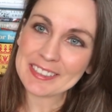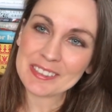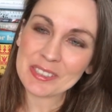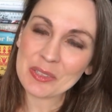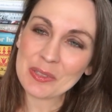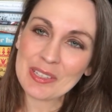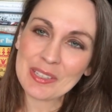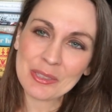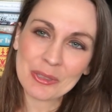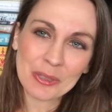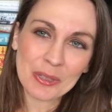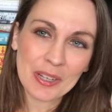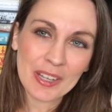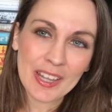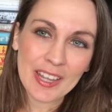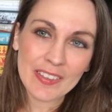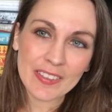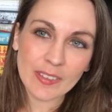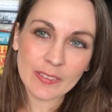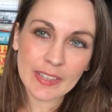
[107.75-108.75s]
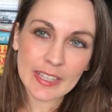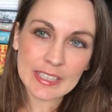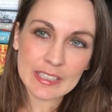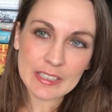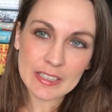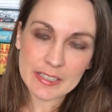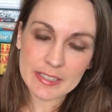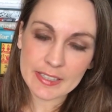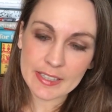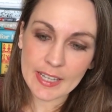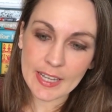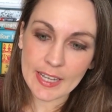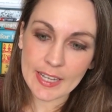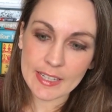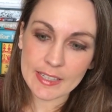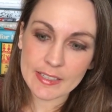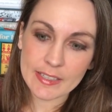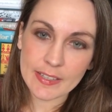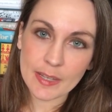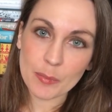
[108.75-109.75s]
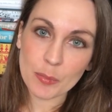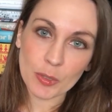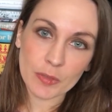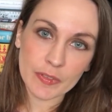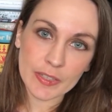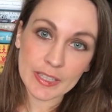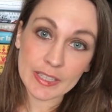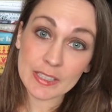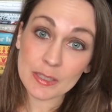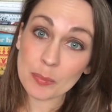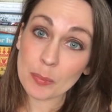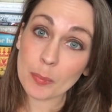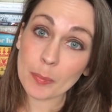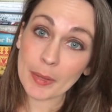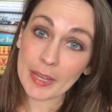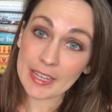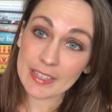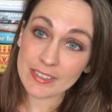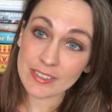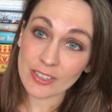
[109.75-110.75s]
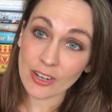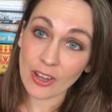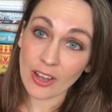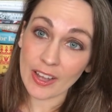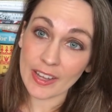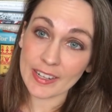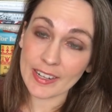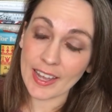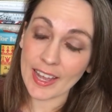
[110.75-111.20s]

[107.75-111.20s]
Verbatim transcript: So these are the letters that that movie is based on.